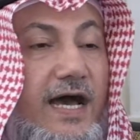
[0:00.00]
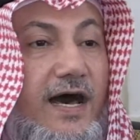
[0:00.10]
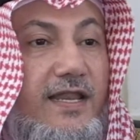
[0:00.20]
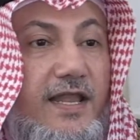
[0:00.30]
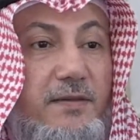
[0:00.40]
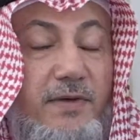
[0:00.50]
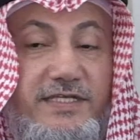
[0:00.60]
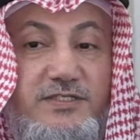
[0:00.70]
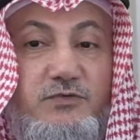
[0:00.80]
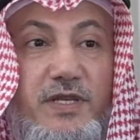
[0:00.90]
Allah
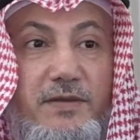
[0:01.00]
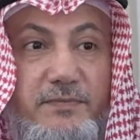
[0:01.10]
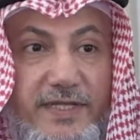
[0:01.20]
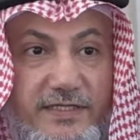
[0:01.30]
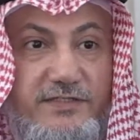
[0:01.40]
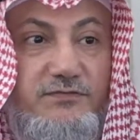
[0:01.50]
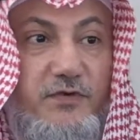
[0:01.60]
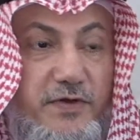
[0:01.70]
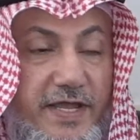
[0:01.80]
Almighty will build for